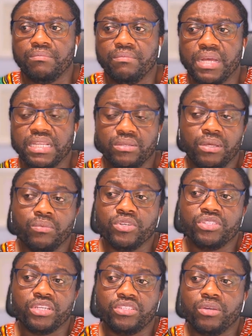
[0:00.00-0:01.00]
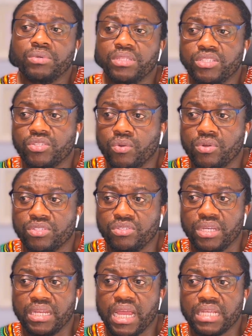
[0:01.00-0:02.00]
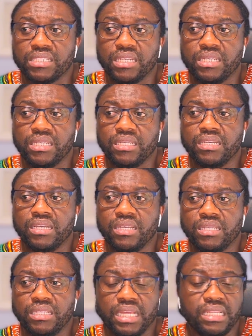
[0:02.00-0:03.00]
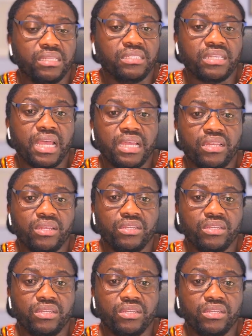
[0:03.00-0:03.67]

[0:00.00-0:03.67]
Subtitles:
And then once you're done with this course, you can actually then decide,